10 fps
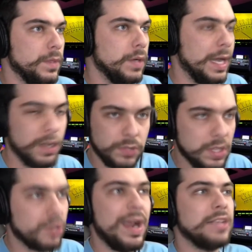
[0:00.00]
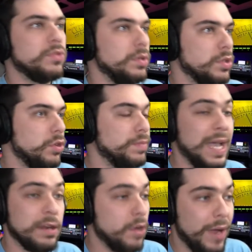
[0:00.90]
I know the grassroots groups.
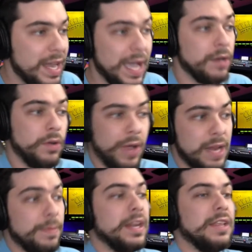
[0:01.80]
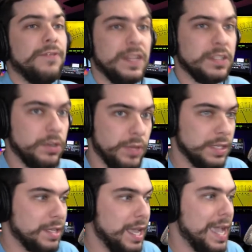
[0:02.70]
I don't know anybody that fits under
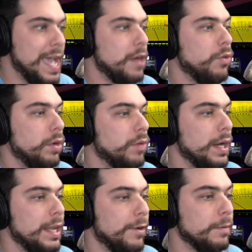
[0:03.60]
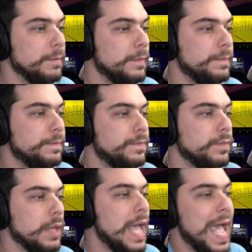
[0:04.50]
this category right here.
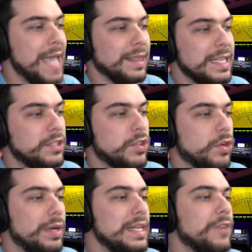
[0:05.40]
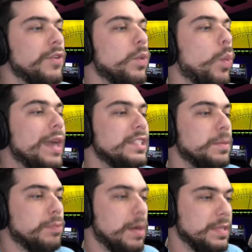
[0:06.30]
At least 30 different white
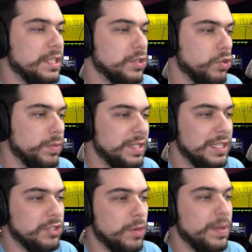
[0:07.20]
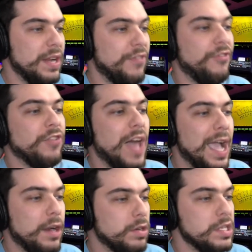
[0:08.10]
supremacist groups distributed
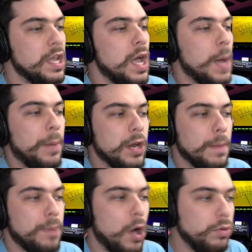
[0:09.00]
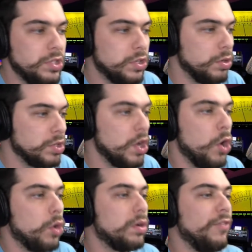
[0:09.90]
flyers, put up posters,
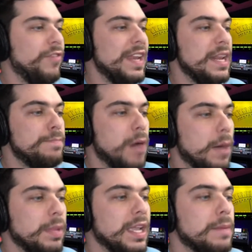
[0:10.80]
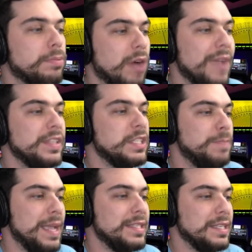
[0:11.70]
or graffitied public and private
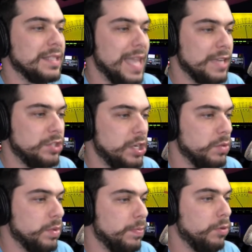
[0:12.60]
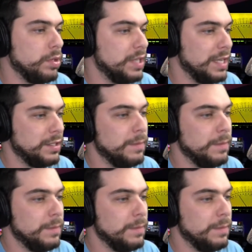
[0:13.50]
spaces last year, the report says.